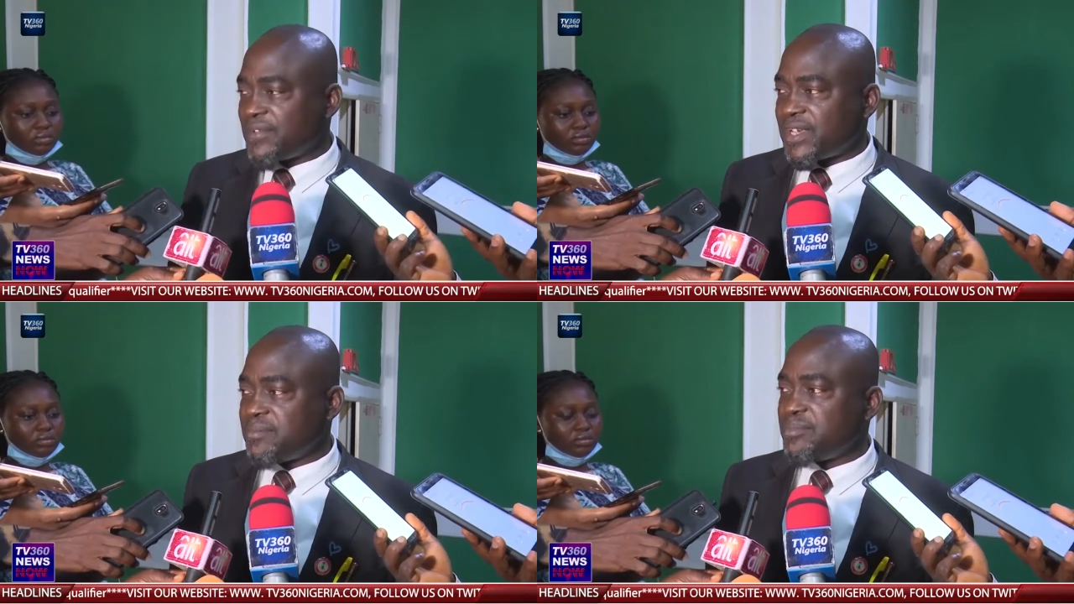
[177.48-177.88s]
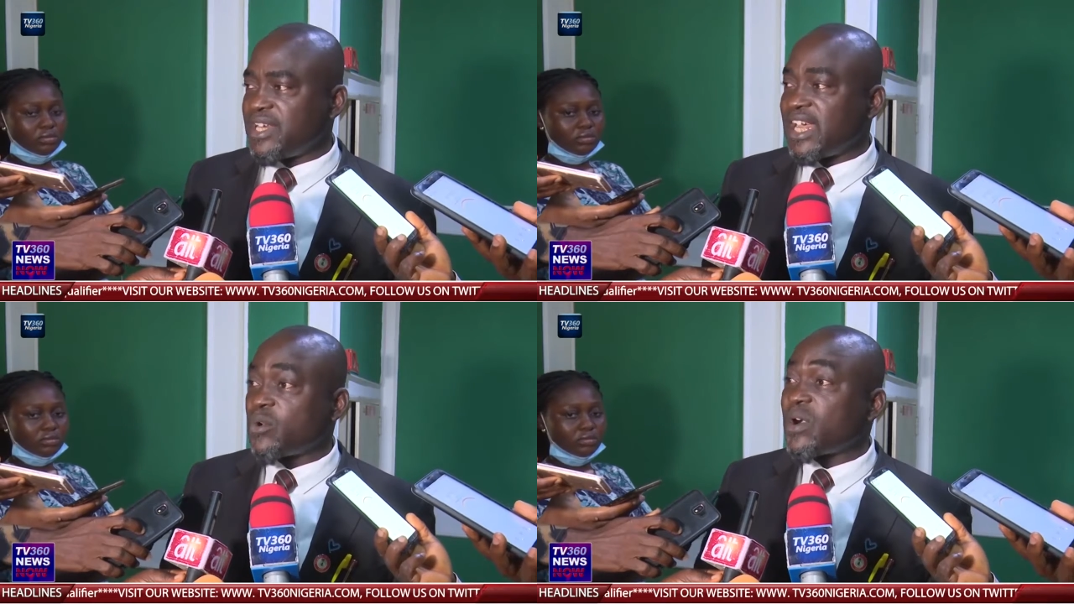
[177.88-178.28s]

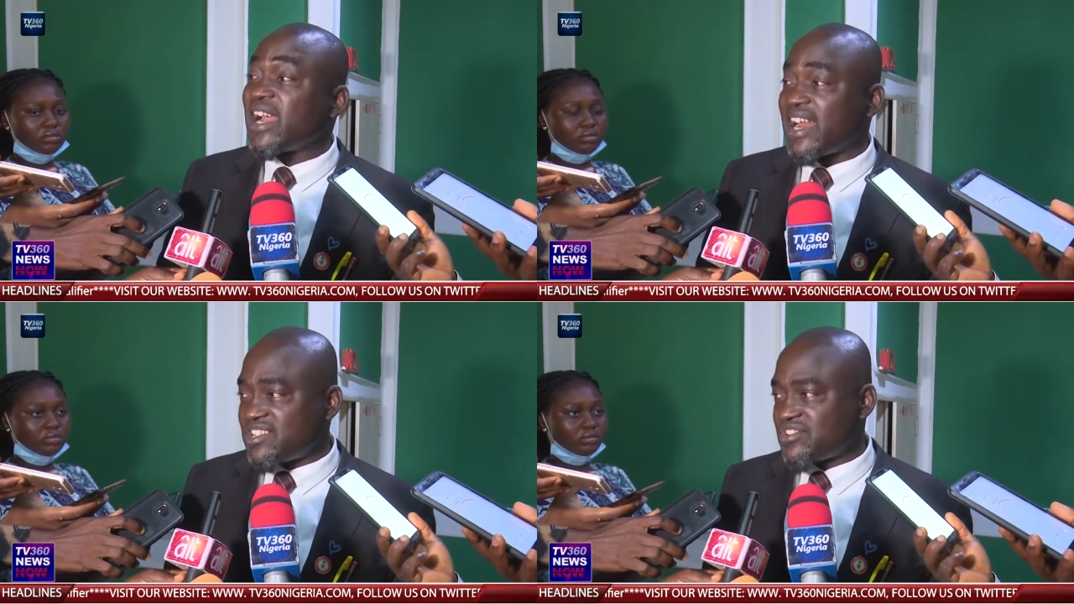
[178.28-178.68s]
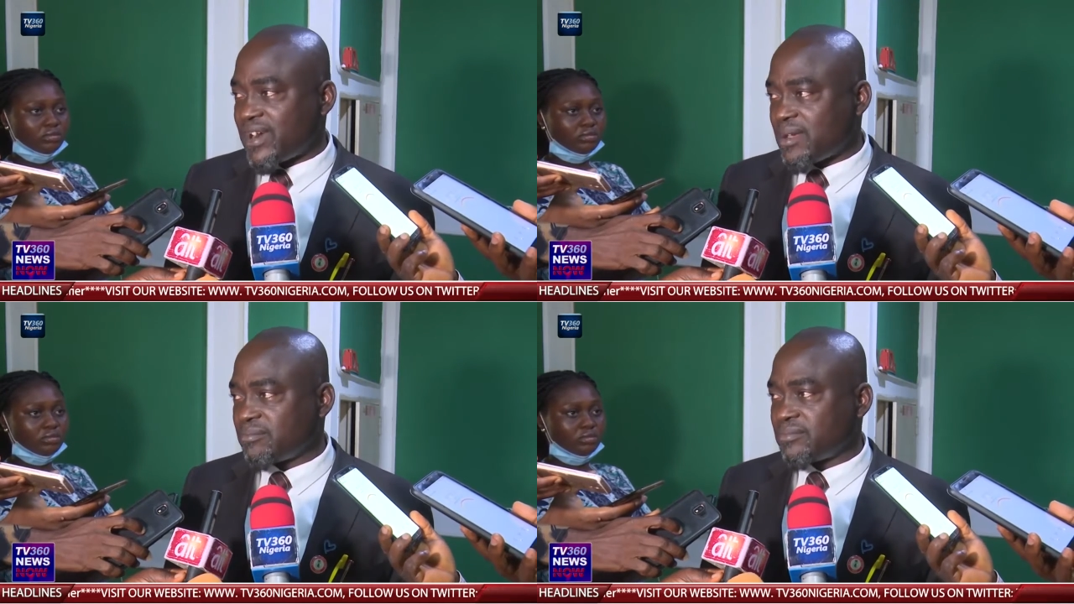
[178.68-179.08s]
Speaker 1: Trafficking being an
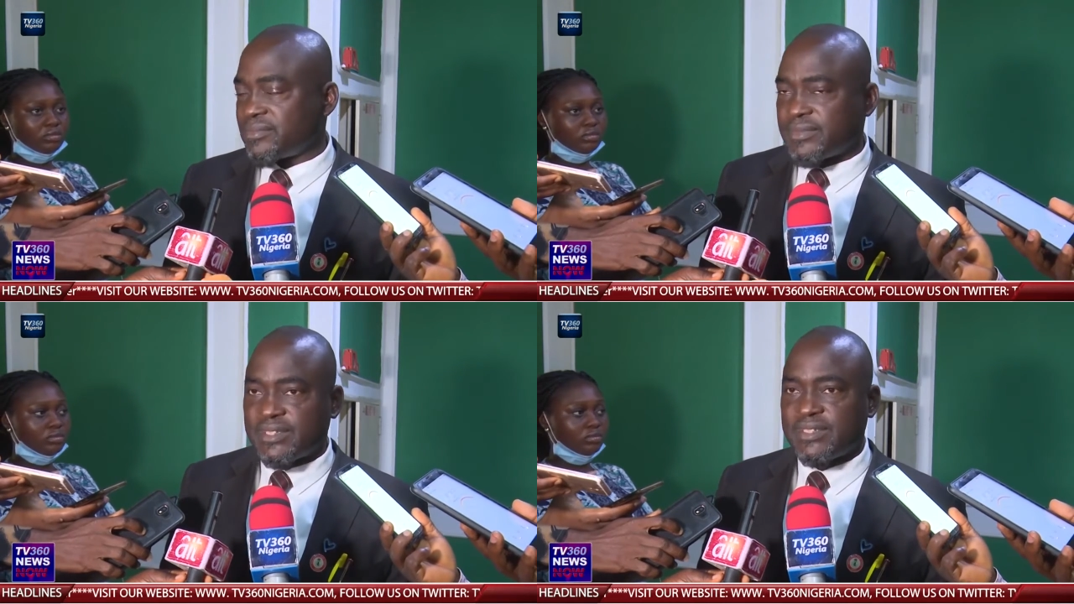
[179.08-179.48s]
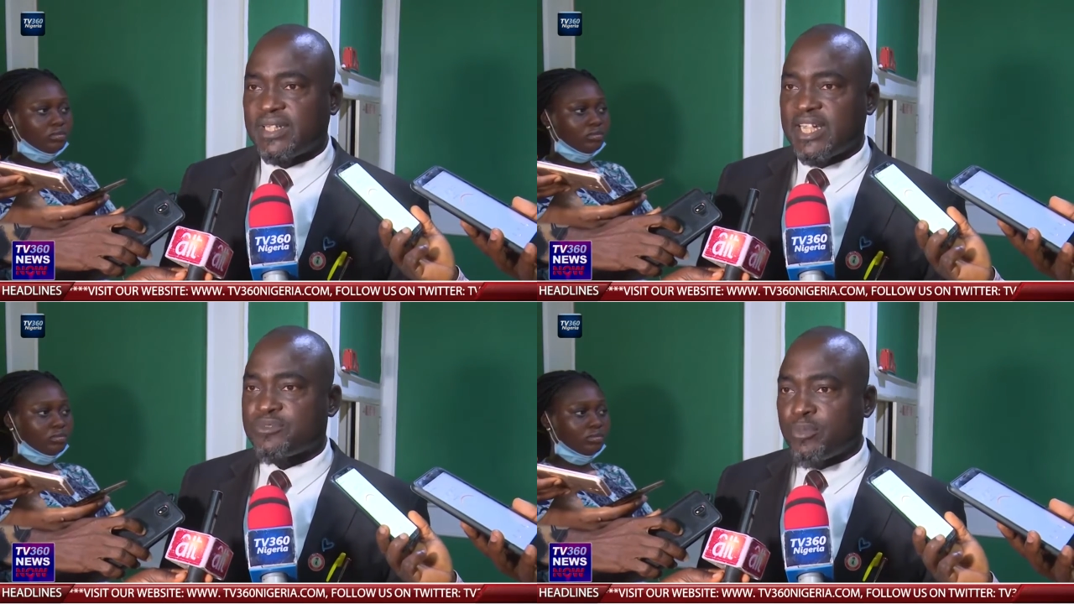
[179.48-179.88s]
organized crime
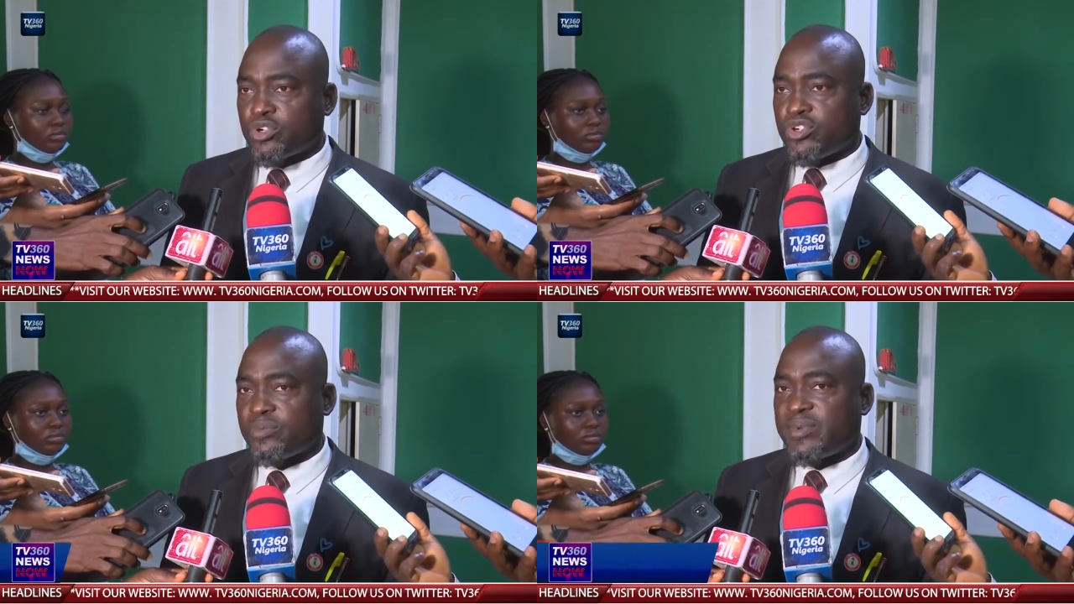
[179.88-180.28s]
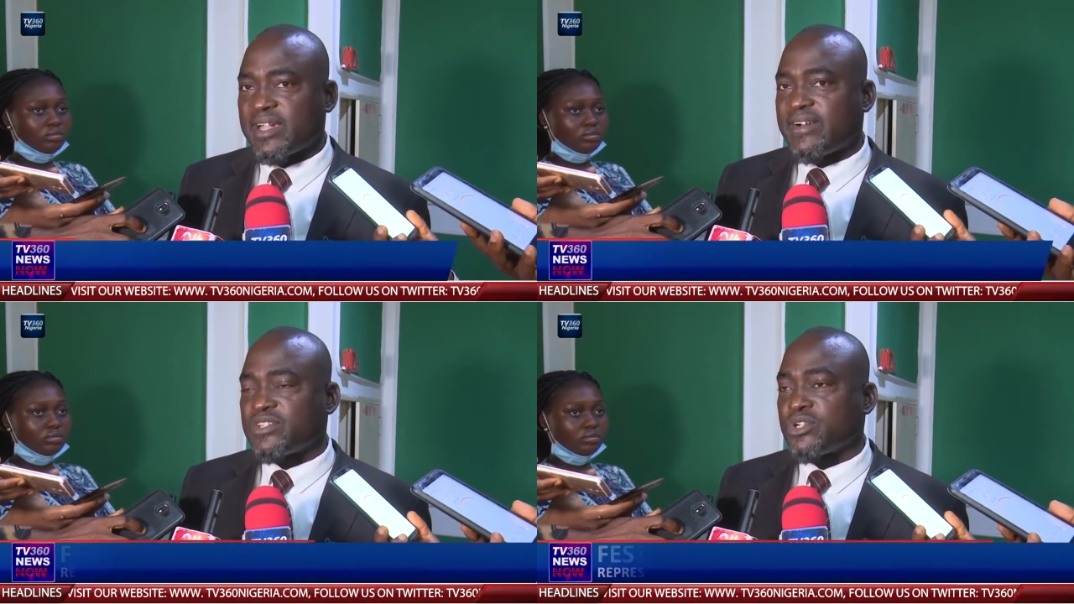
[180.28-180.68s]
and smuggling
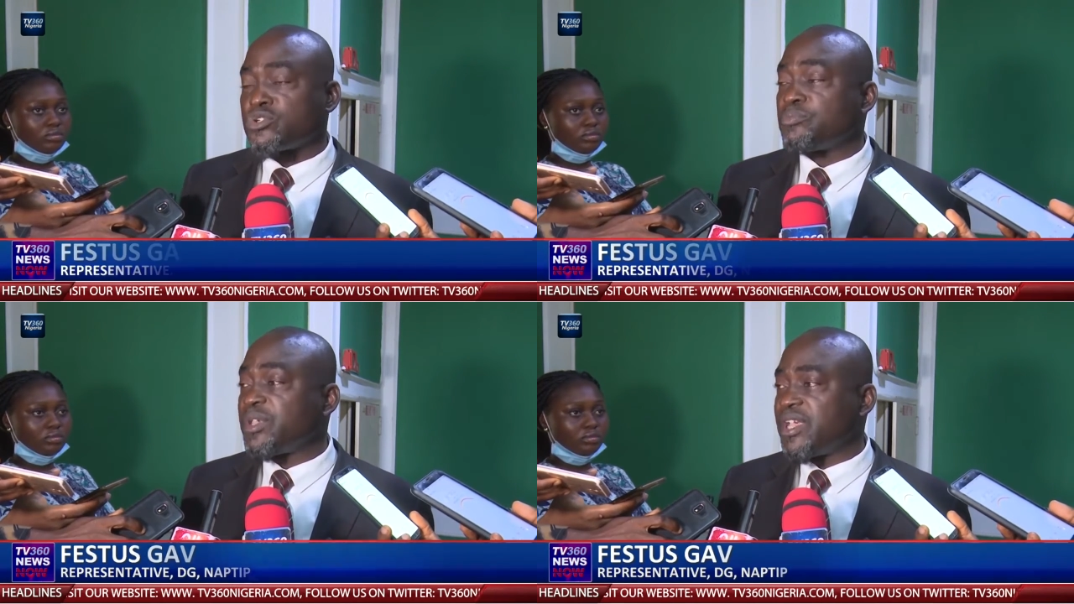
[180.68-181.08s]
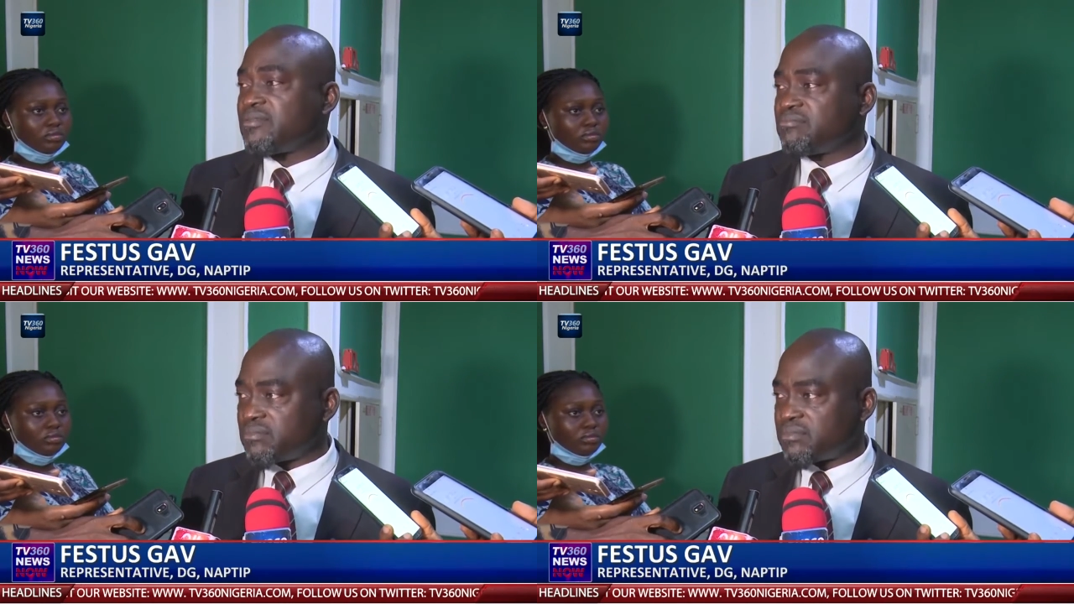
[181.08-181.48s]
of migrants also
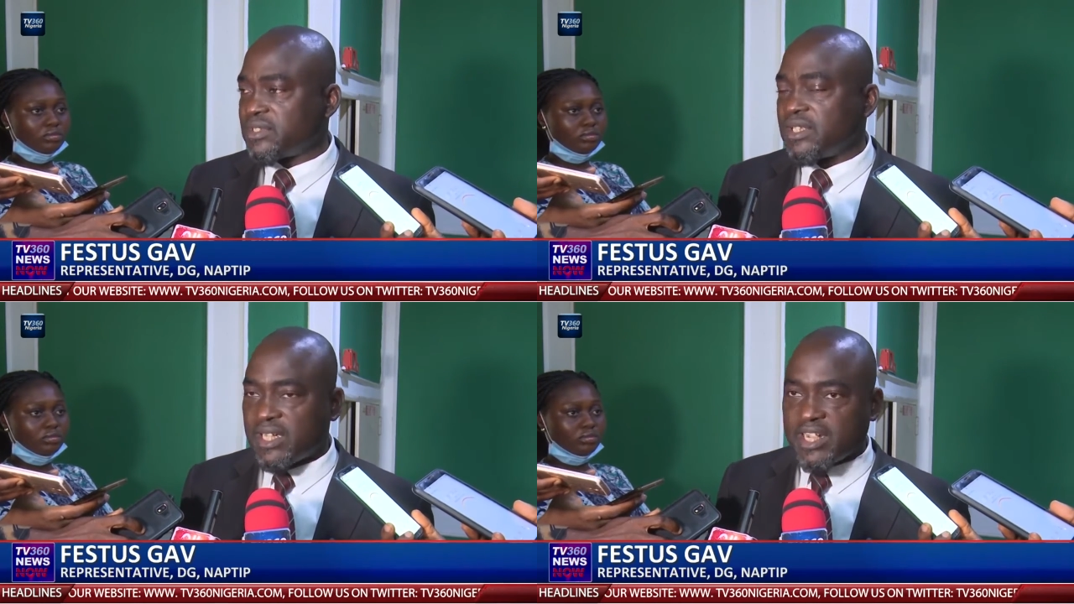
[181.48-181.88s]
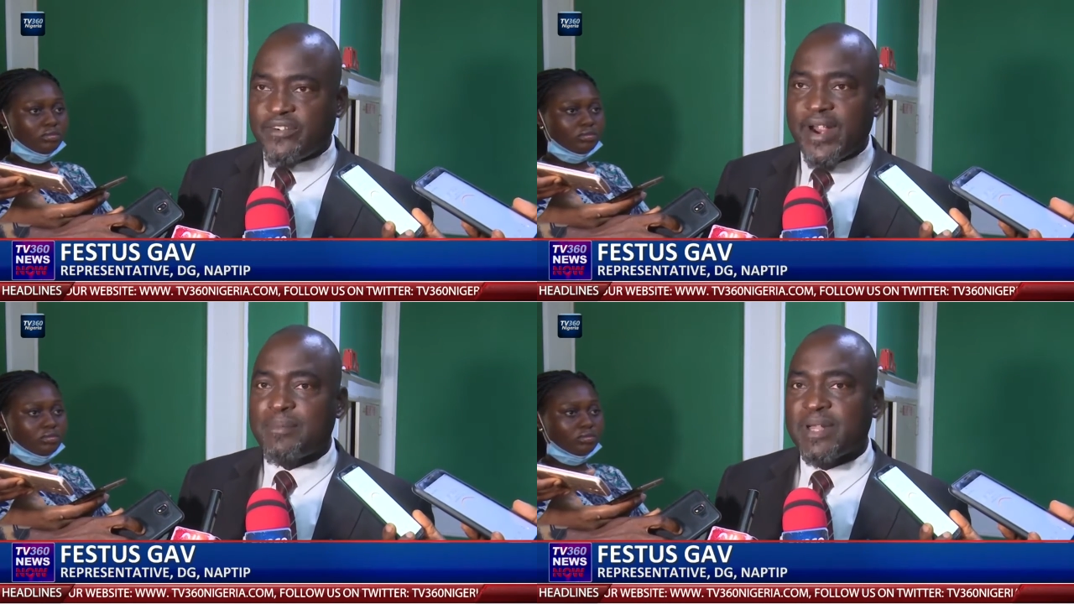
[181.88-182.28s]
being
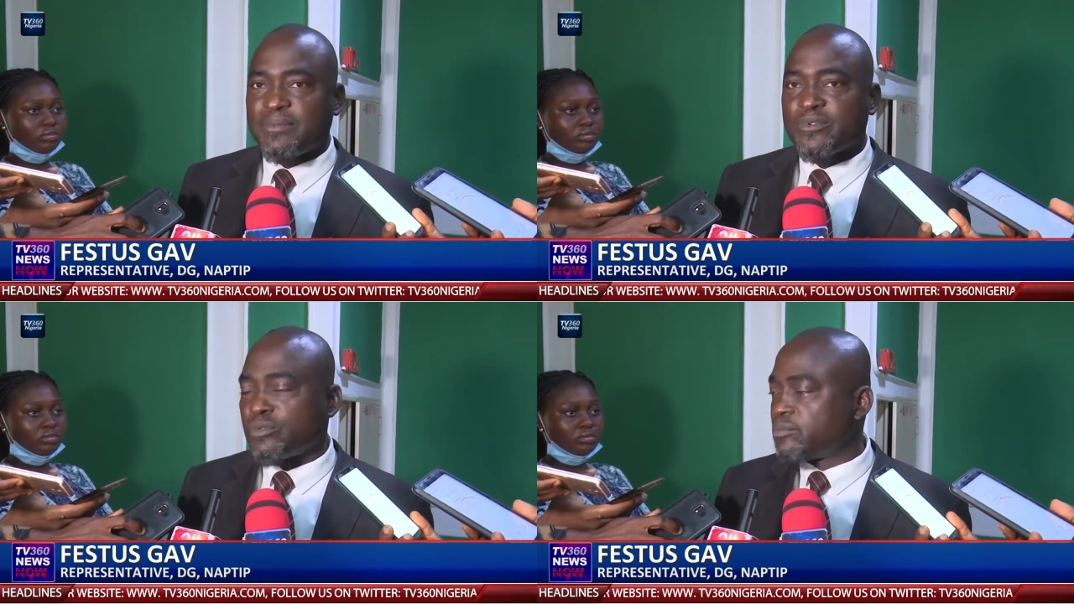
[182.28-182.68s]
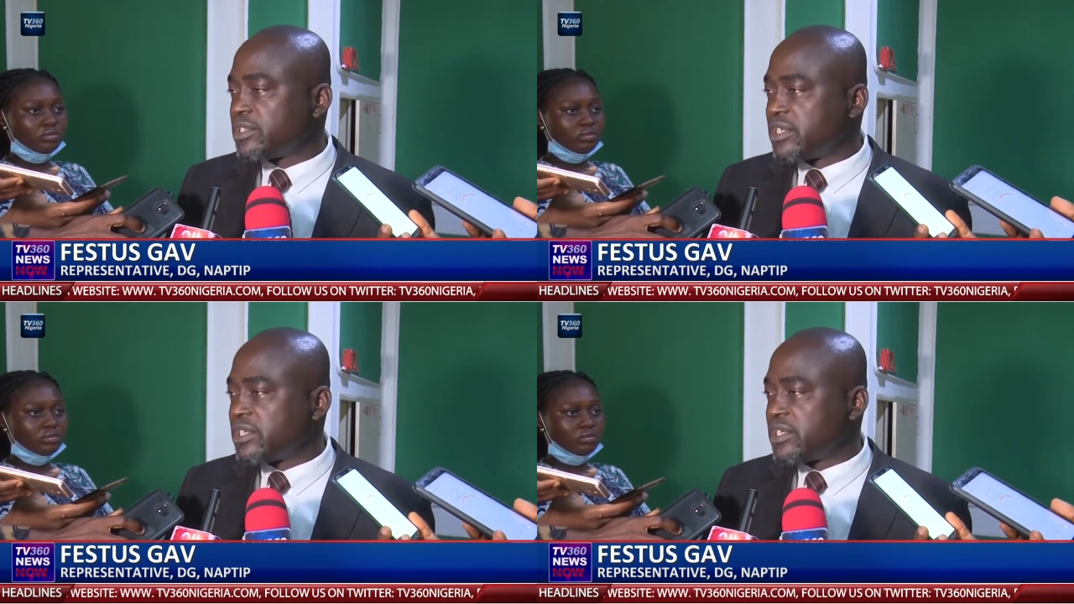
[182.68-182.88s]
a crime that